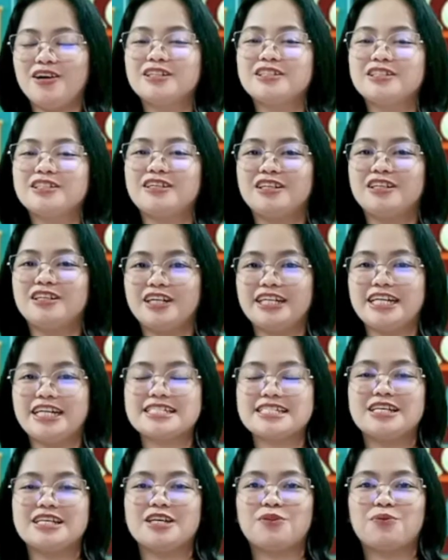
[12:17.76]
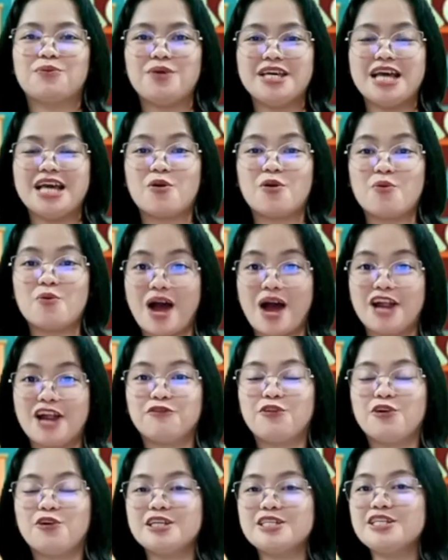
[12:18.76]
all the learnings that we acquire
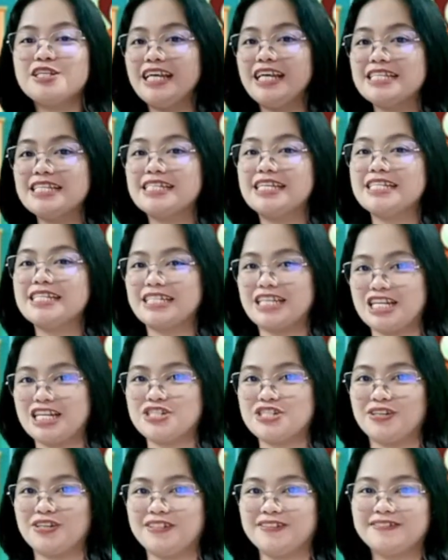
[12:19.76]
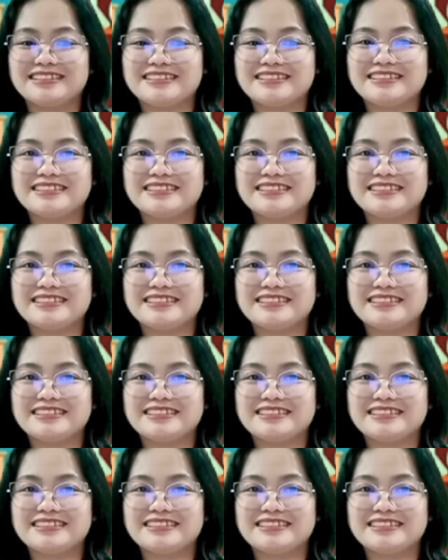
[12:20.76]
for today's discussion.